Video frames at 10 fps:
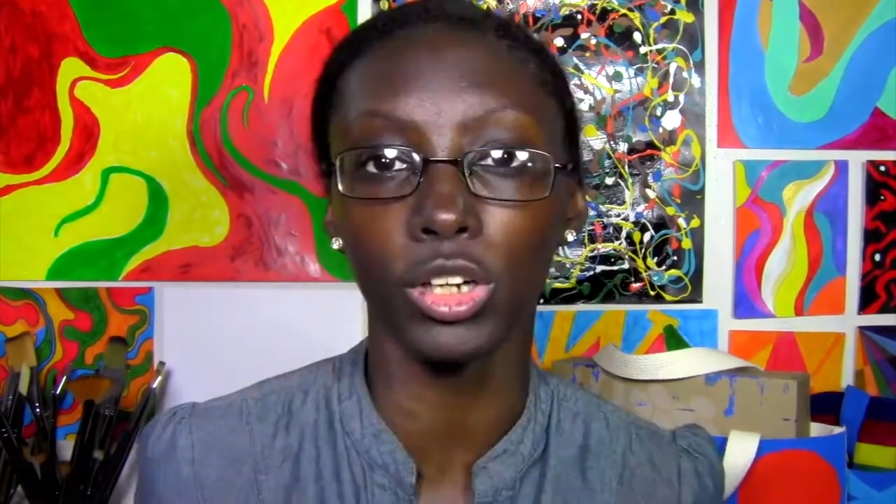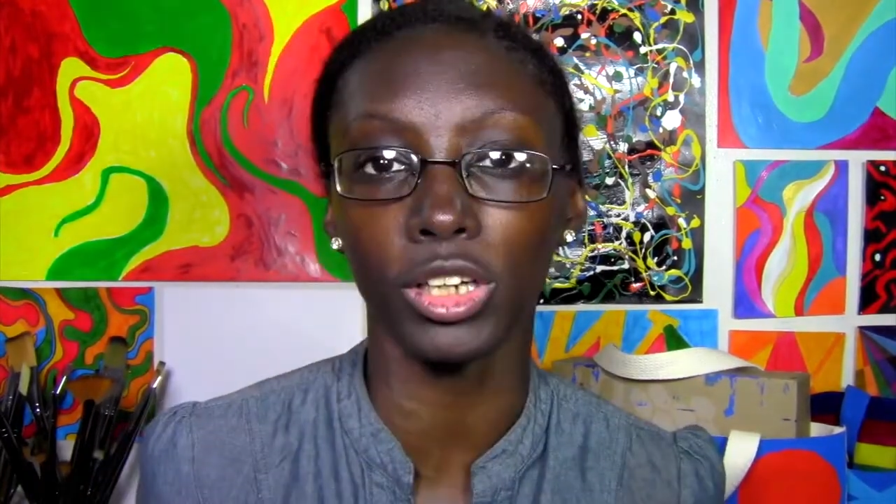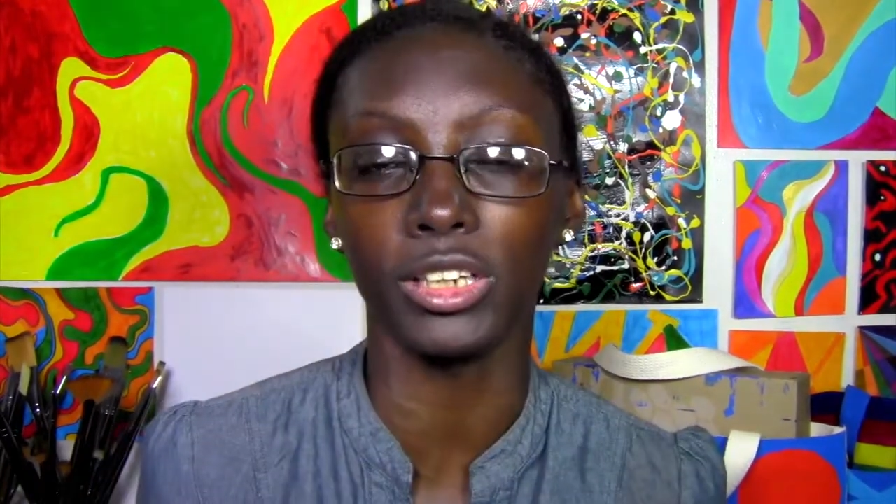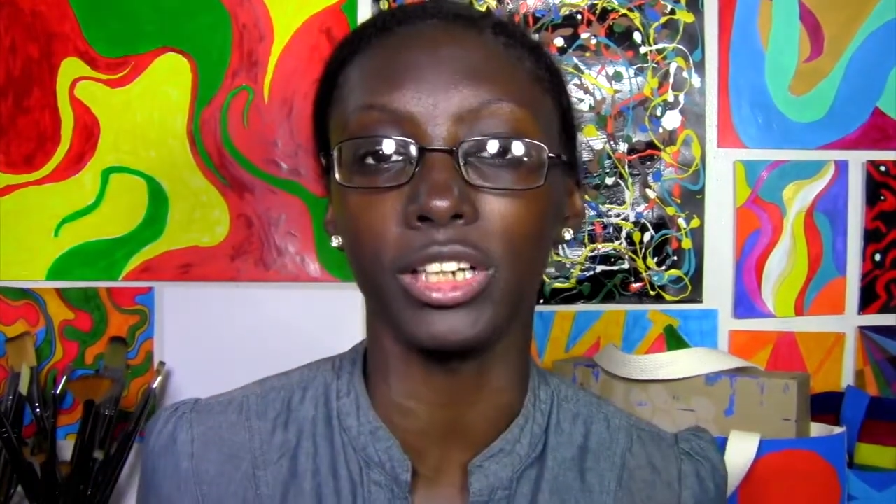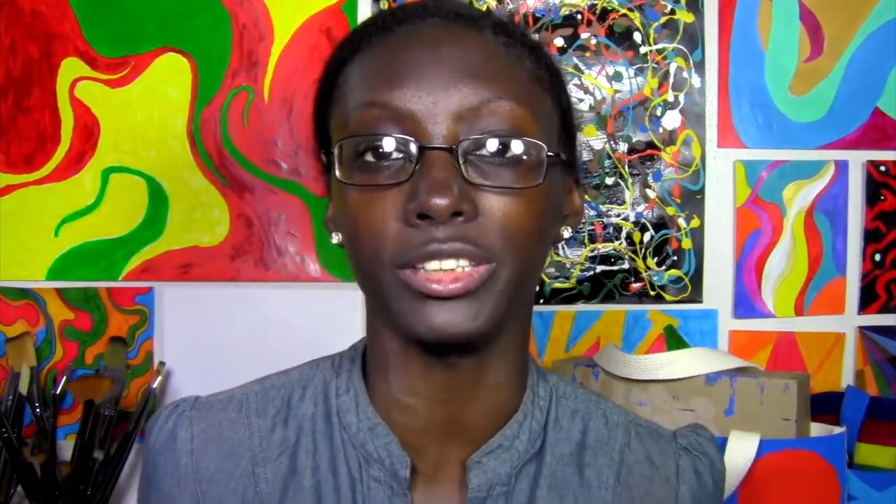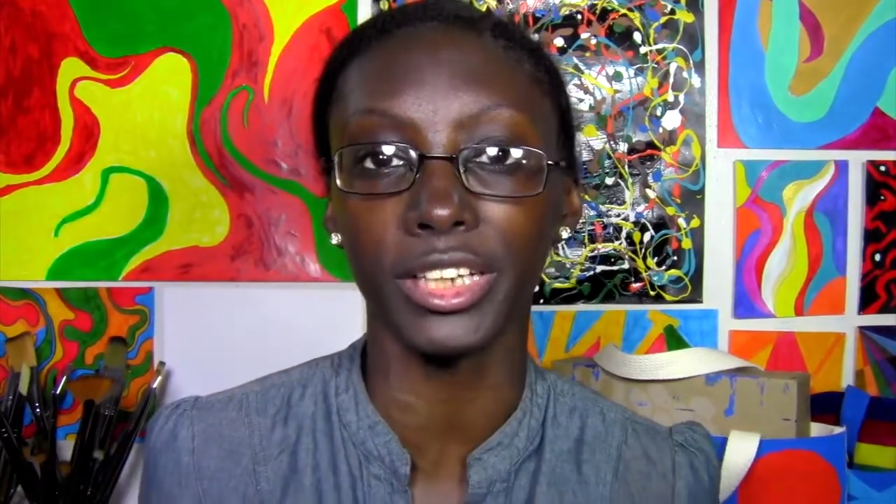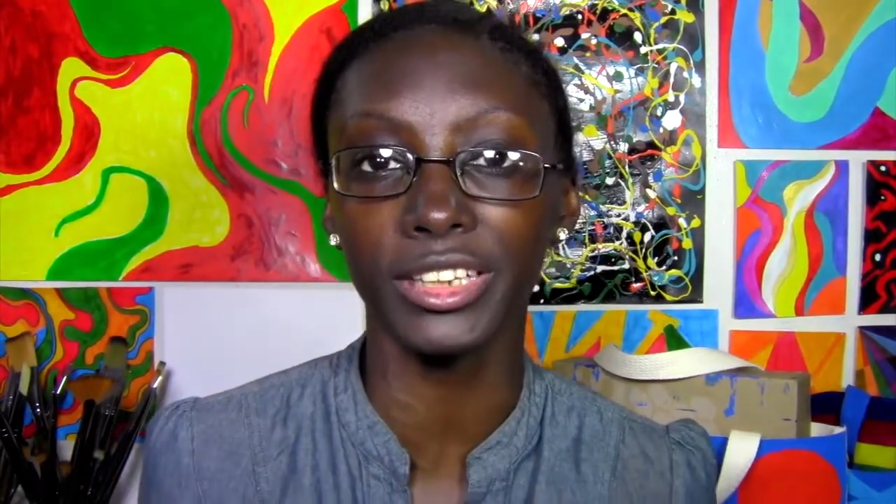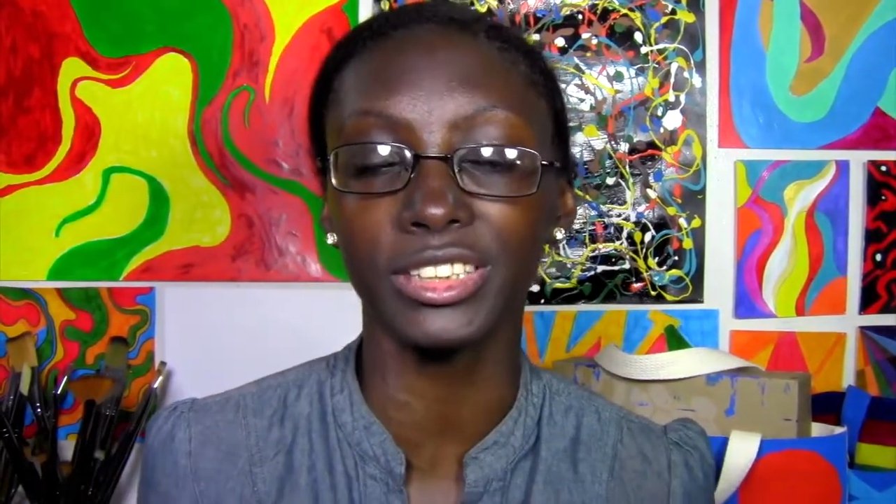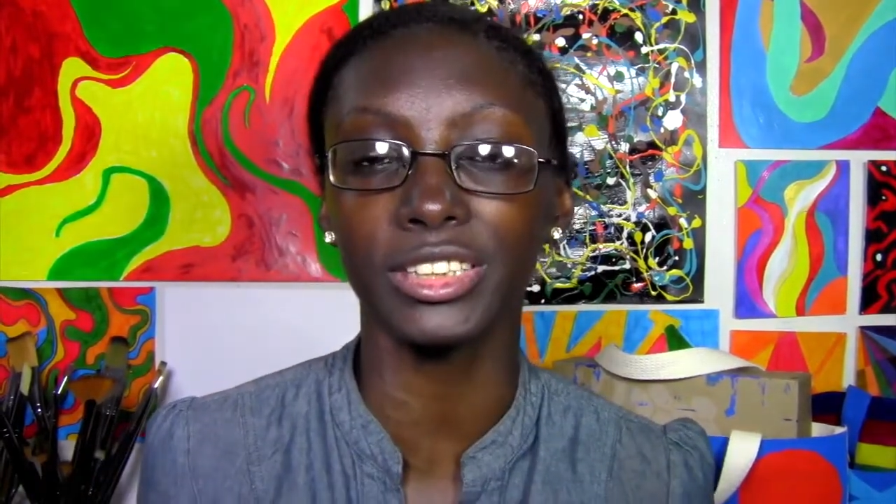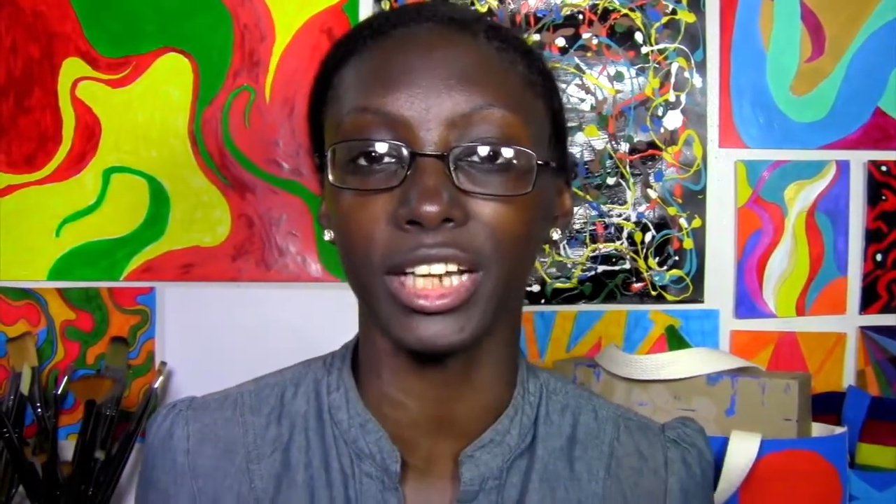Okay, a
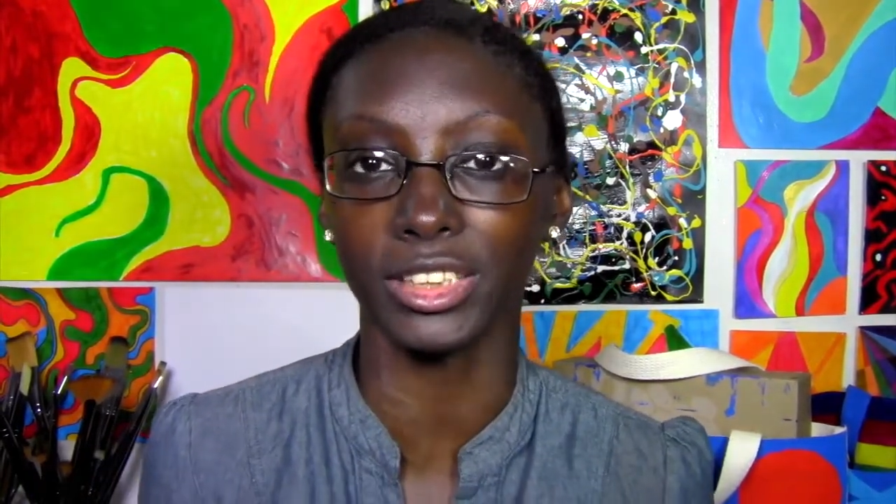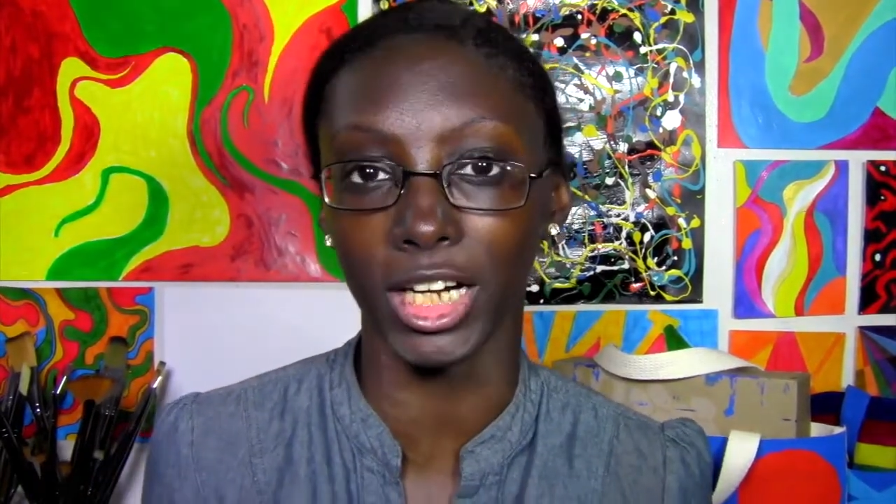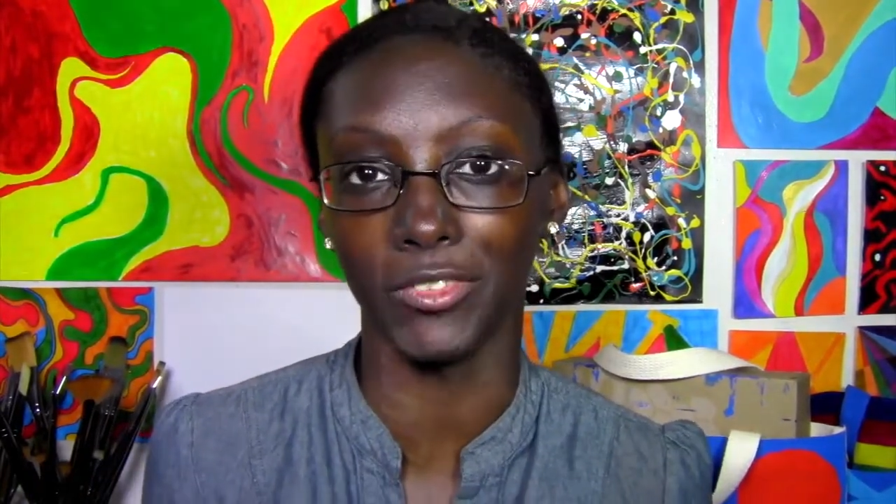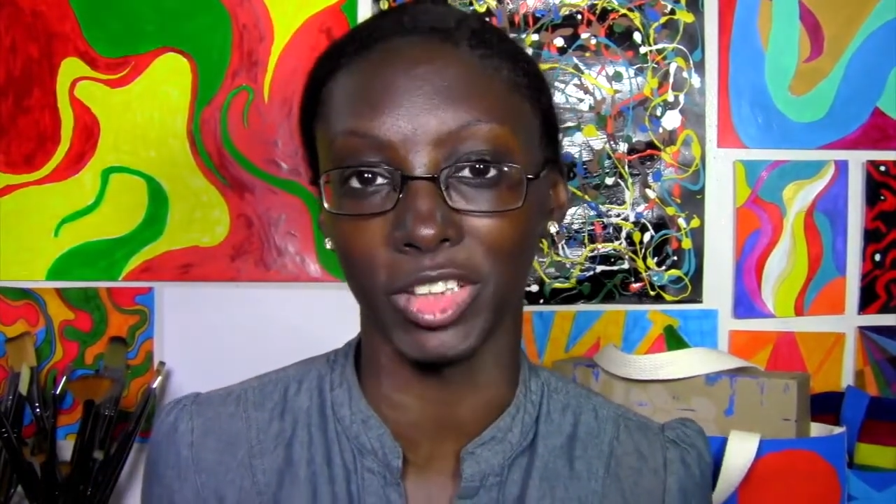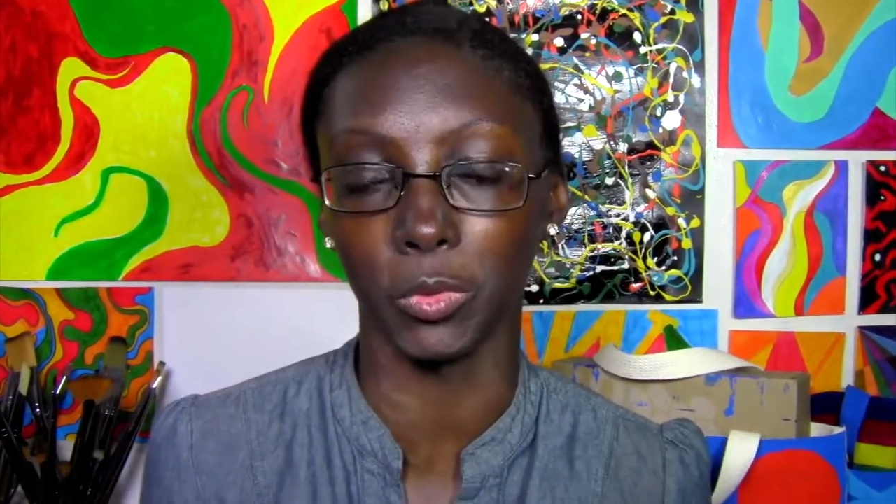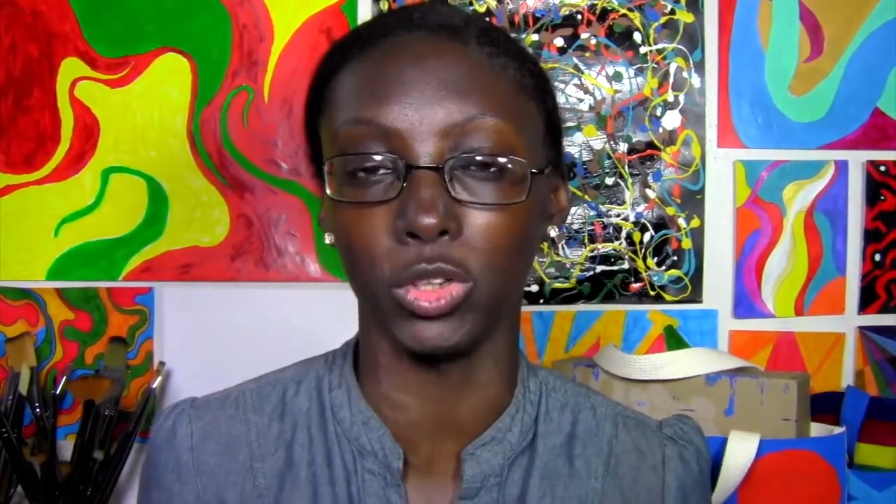desk, that's obvious.